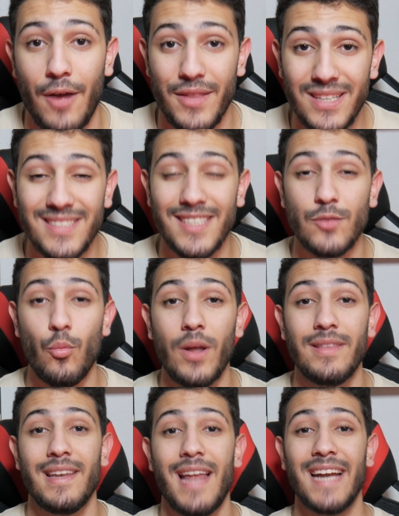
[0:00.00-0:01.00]
Now this is
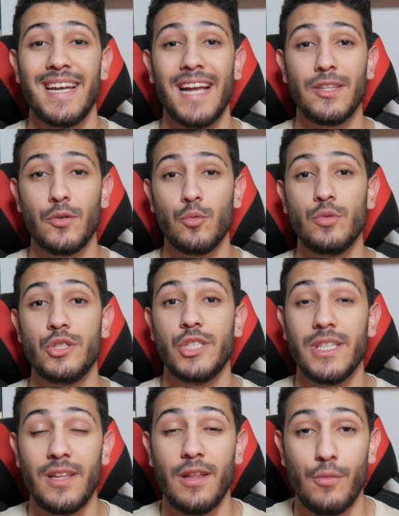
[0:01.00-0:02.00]
what the 992
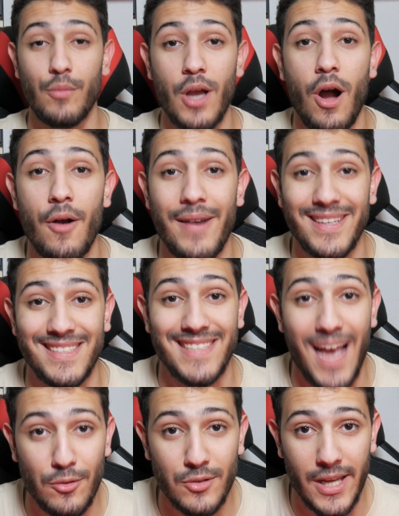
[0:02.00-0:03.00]
GT3 RS sounds